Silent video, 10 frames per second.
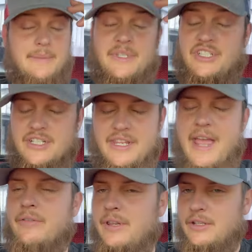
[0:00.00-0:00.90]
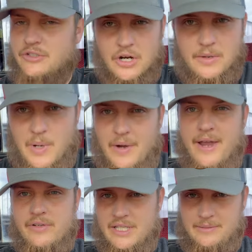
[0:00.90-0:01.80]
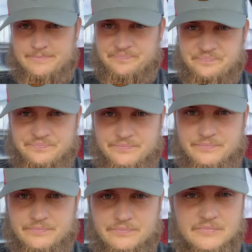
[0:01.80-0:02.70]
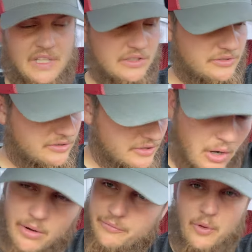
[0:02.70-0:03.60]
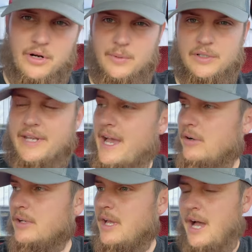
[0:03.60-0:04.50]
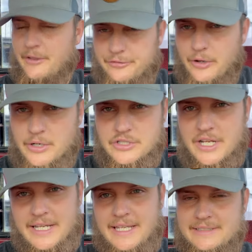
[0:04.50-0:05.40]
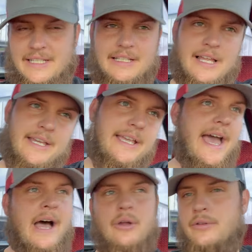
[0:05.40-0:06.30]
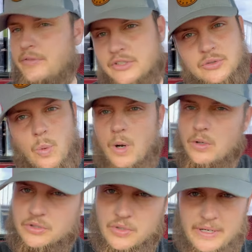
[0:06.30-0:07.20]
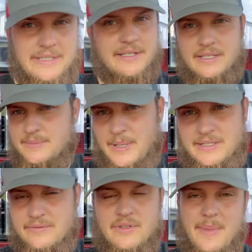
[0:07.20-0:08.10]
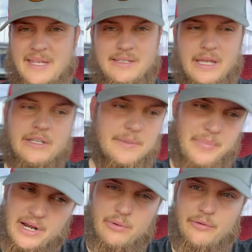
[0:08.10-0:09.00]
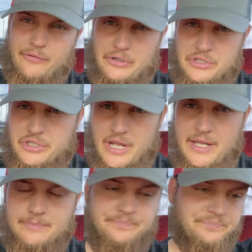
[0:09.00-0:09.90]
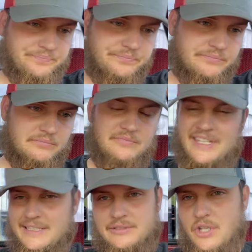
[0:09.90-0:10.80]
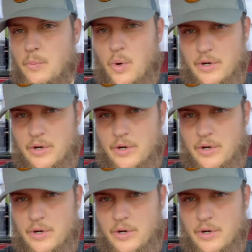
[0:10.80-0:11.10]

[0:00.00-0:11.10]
just everything. Turbo, everything. So affordable. Now, A third gen isn't like out of this world crazy expensive to maintain compared to a first gen. It's still more